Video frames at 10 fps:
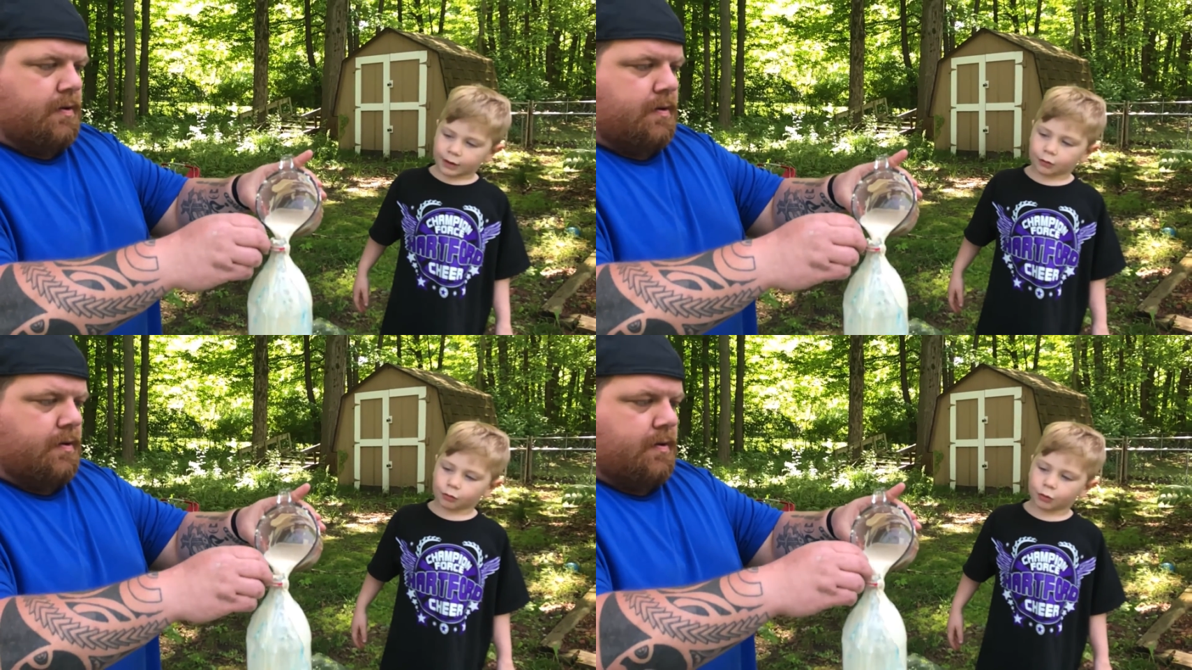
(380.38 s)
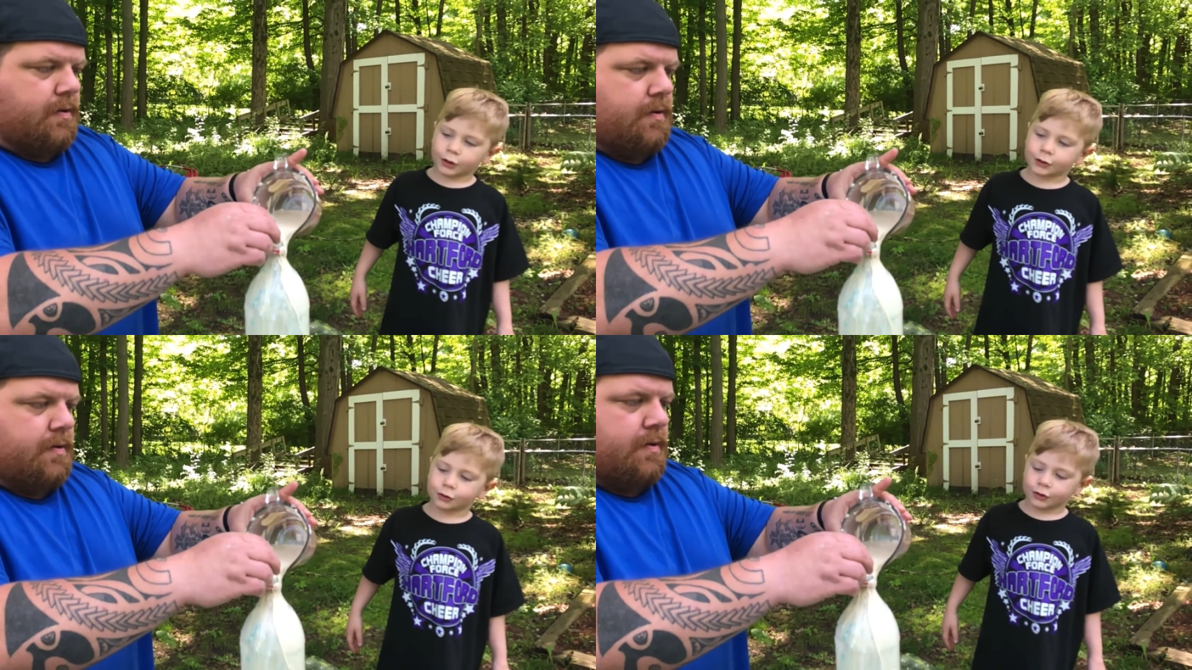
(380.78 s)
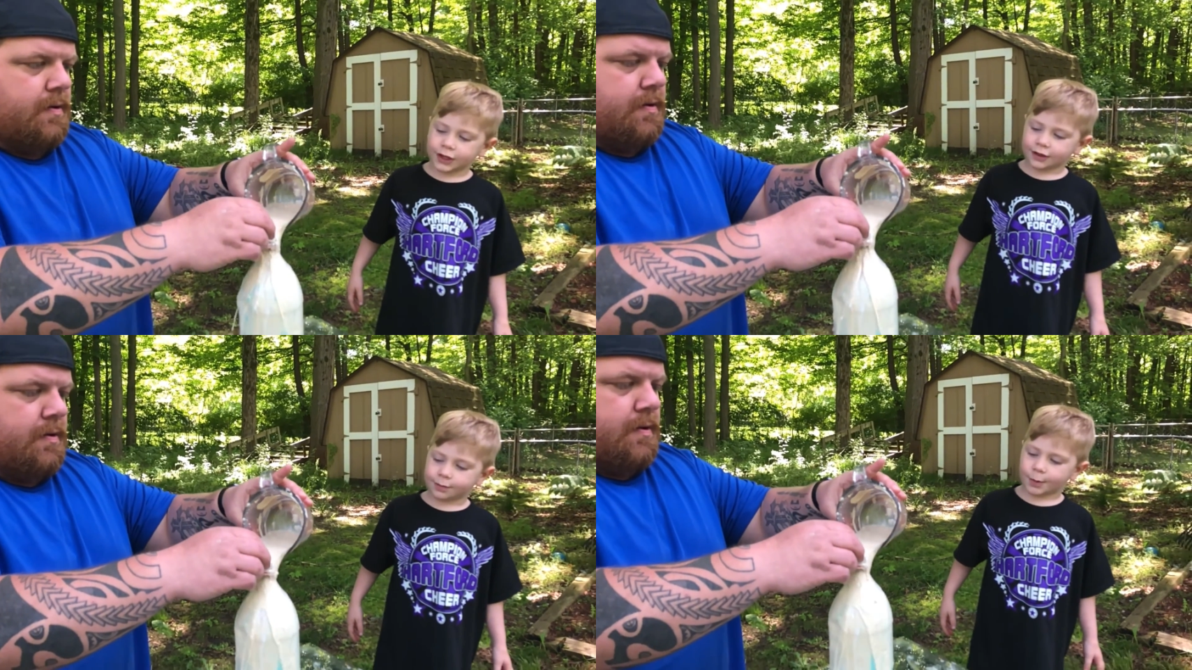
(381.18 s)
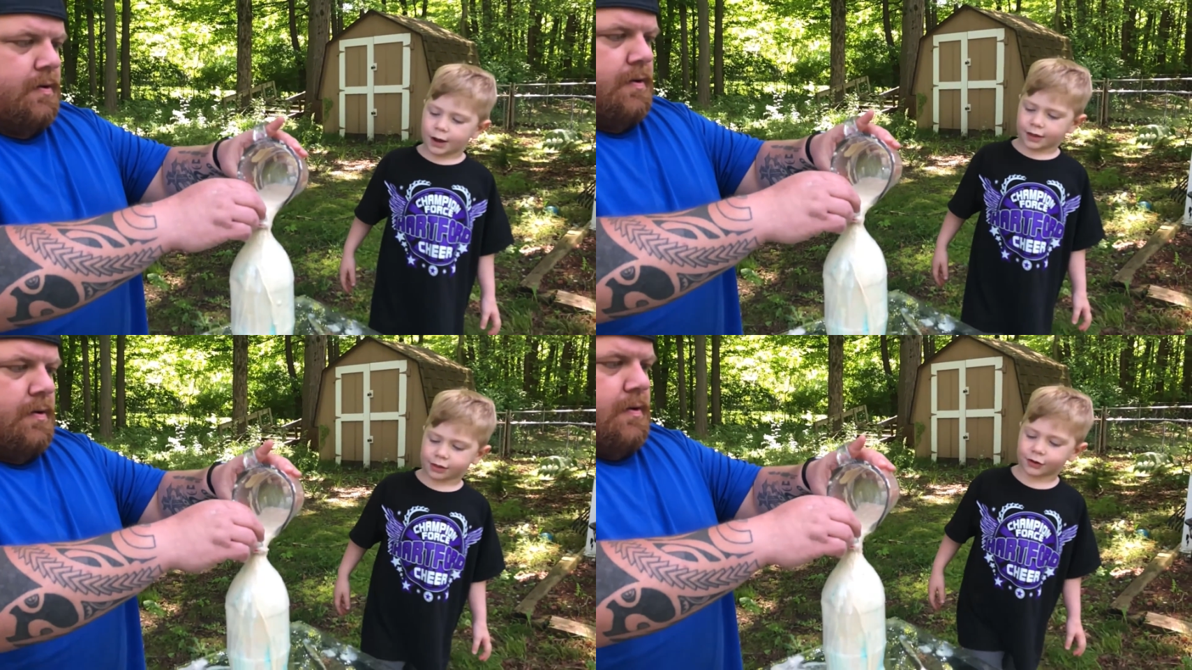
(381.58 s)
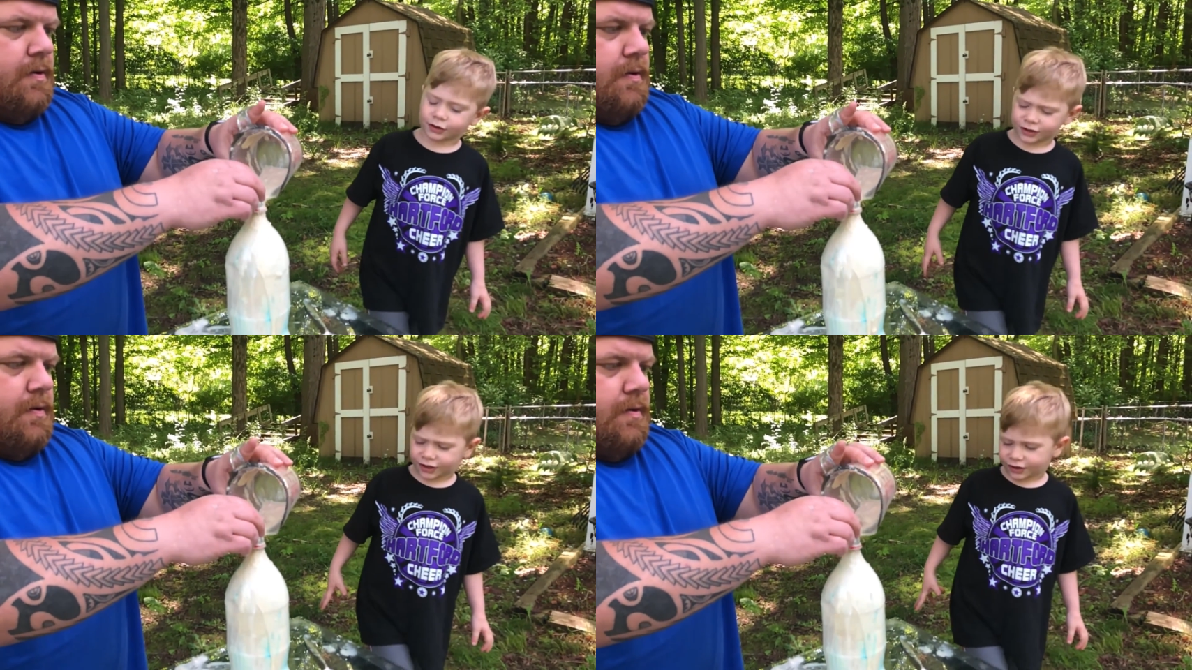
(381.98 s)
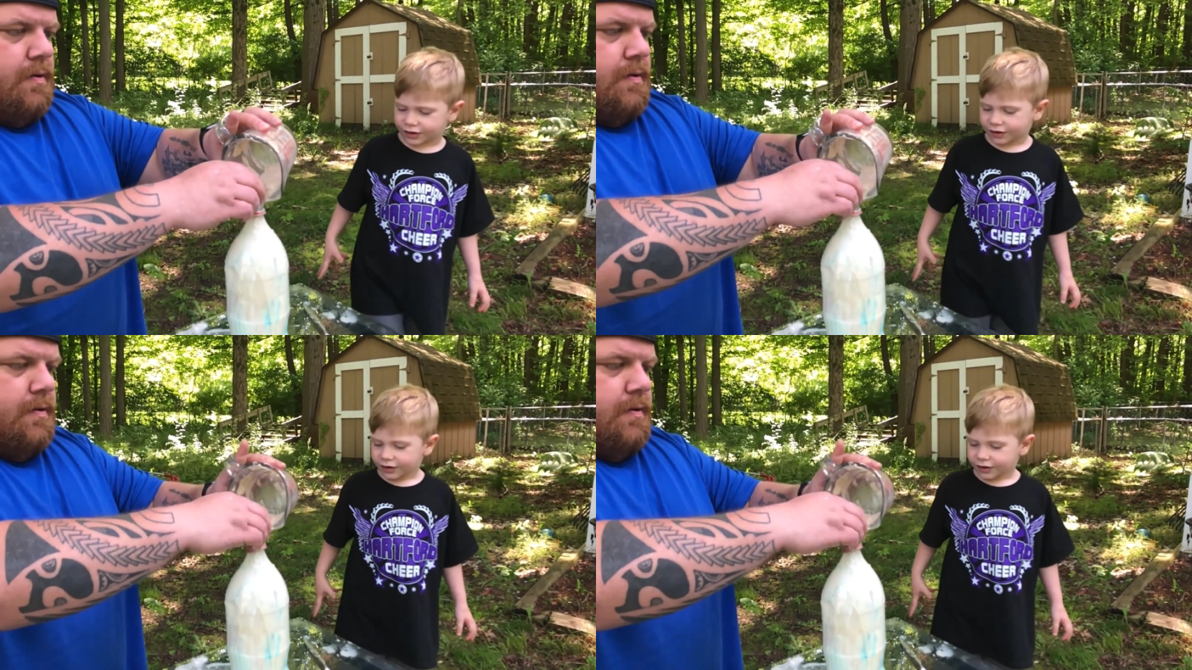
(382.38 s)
Speaker 1: like a really clean sweat linking.